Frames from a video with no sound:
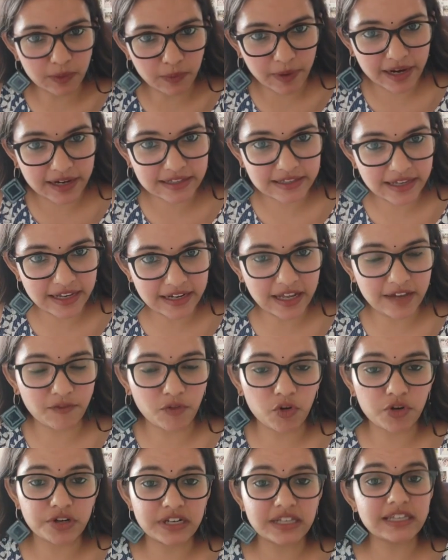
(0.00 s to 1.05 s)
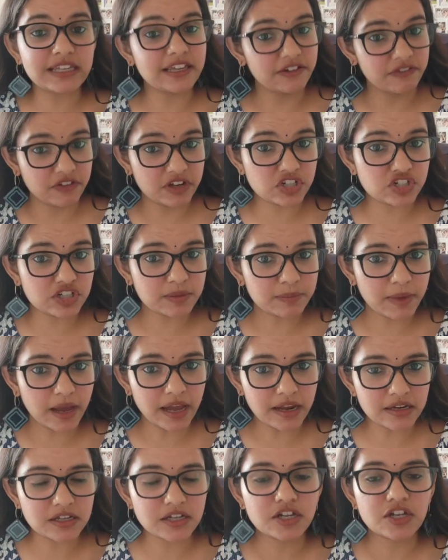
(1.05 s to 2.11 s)
aware that I've already given
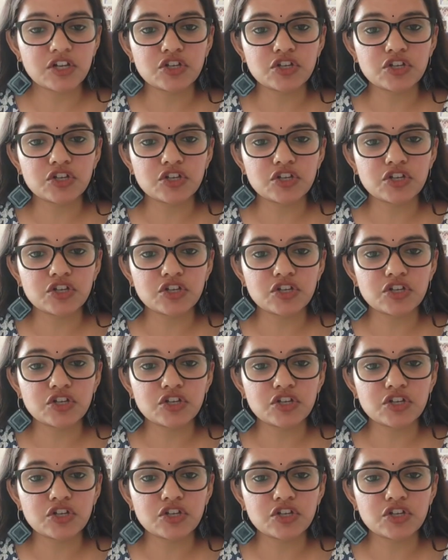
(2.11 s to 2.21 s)
GMAT.